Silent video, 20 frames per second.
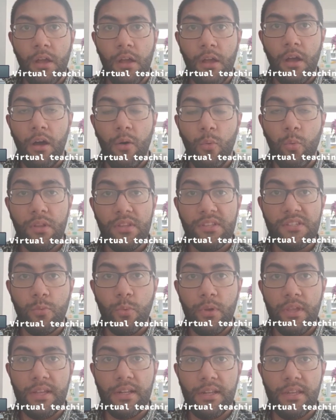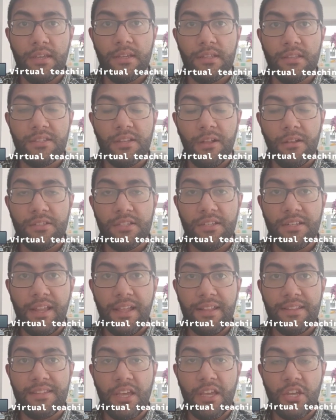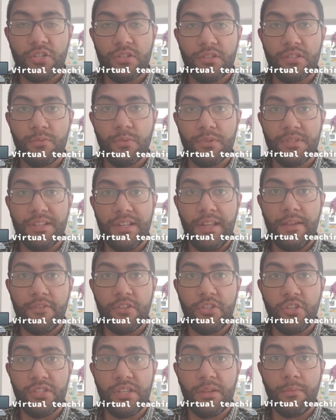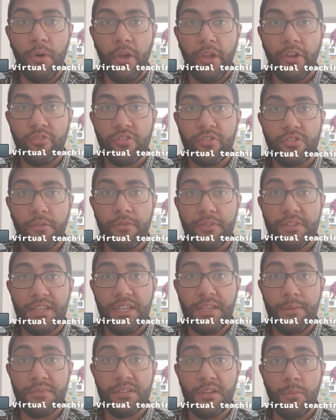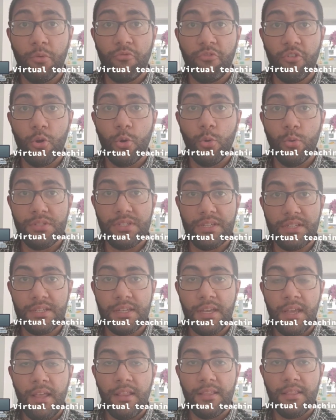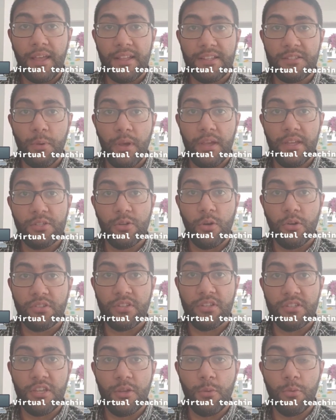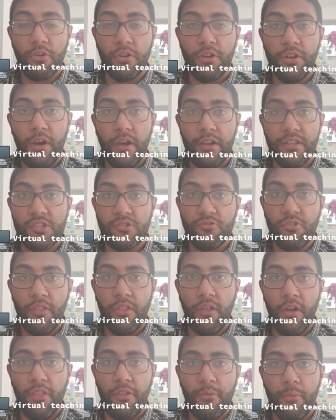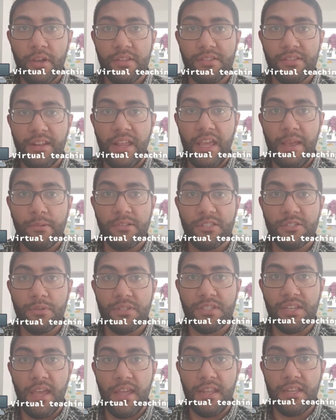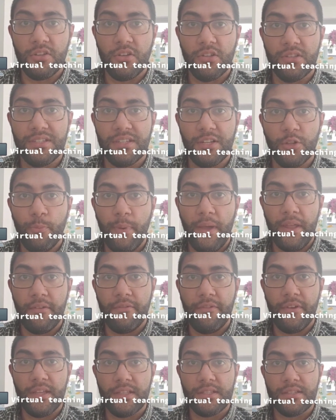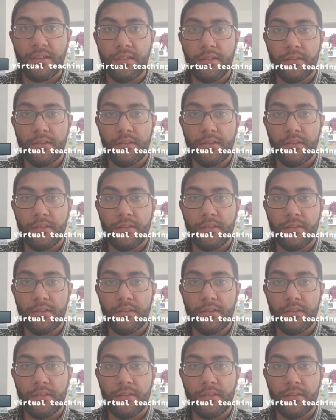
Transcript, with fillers: Our once weekly consultant led sessions were delivered using Microsoft Teams and were recorded. That way, doctors who were on nights or otherwise unable to attend could still benefit.